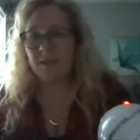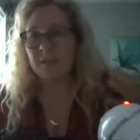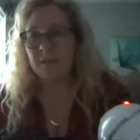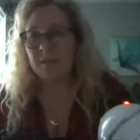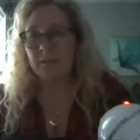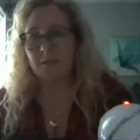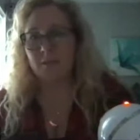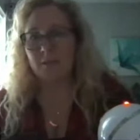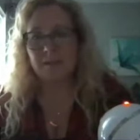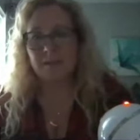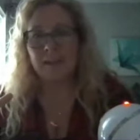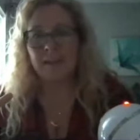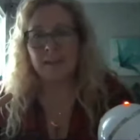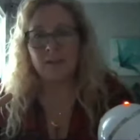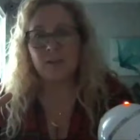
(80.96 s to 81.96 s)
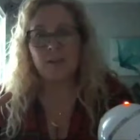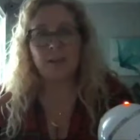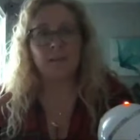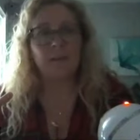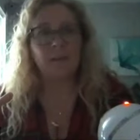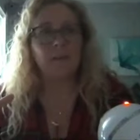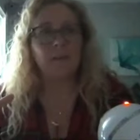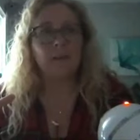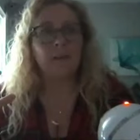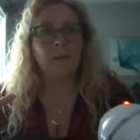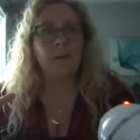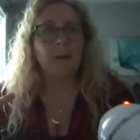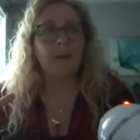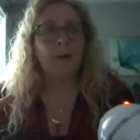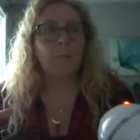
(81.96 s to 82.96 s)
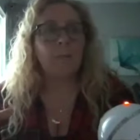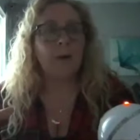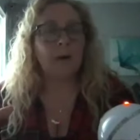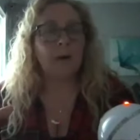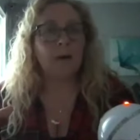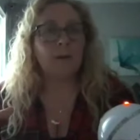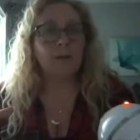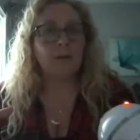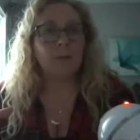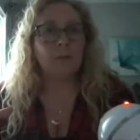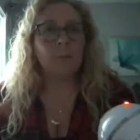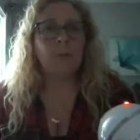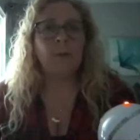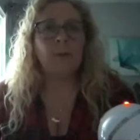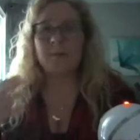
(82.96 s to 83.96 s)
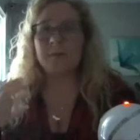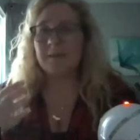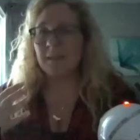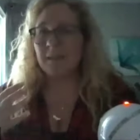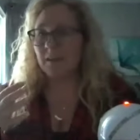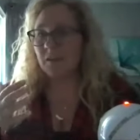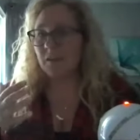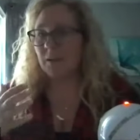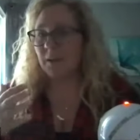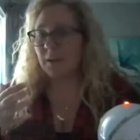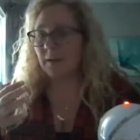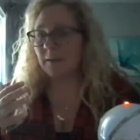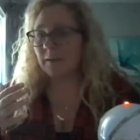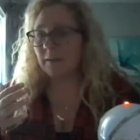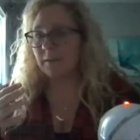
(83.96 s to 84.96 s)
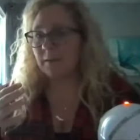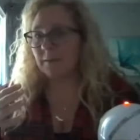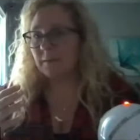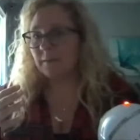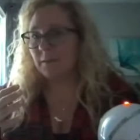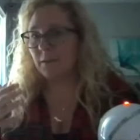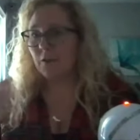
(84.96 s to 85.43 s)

different stages, but we were teaching the